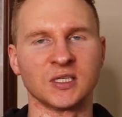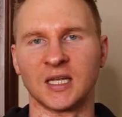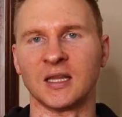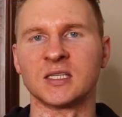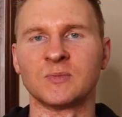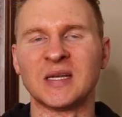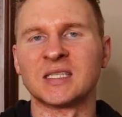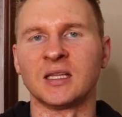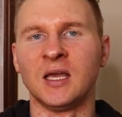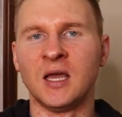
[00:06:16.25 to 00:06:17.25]
Because again, this is
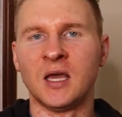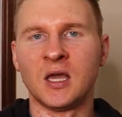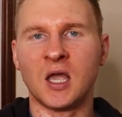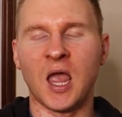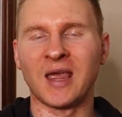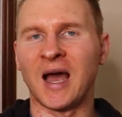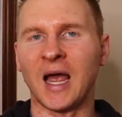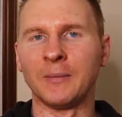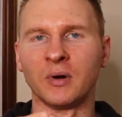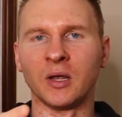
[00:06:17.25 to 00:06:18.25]
basically a
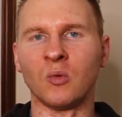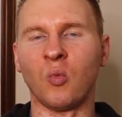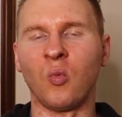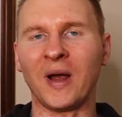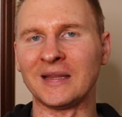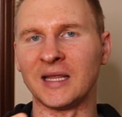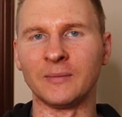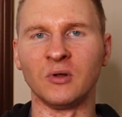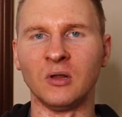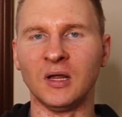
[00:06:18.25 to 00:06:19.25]
hybrid white
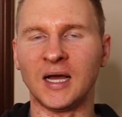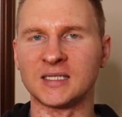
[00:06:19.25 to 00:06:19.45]
label